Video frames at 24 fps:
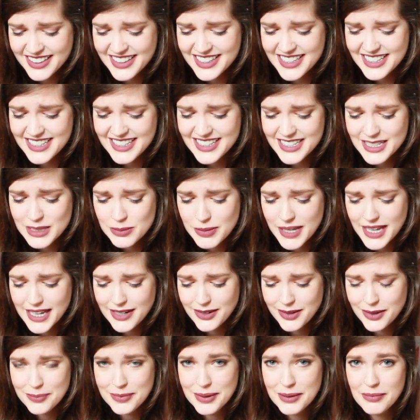There's a
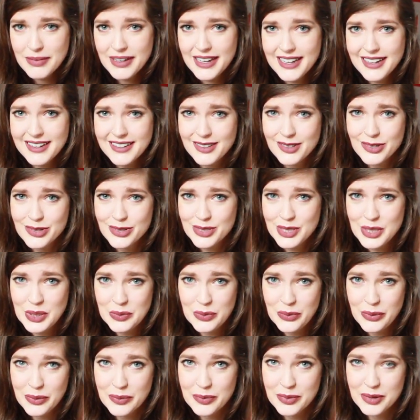spider in my bag and there's
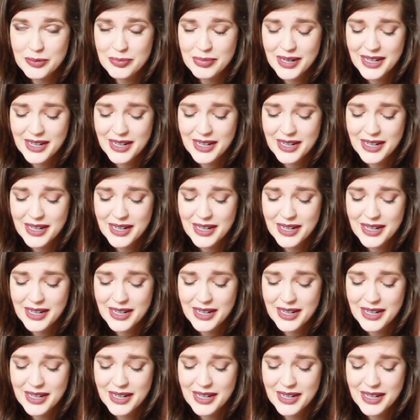still one more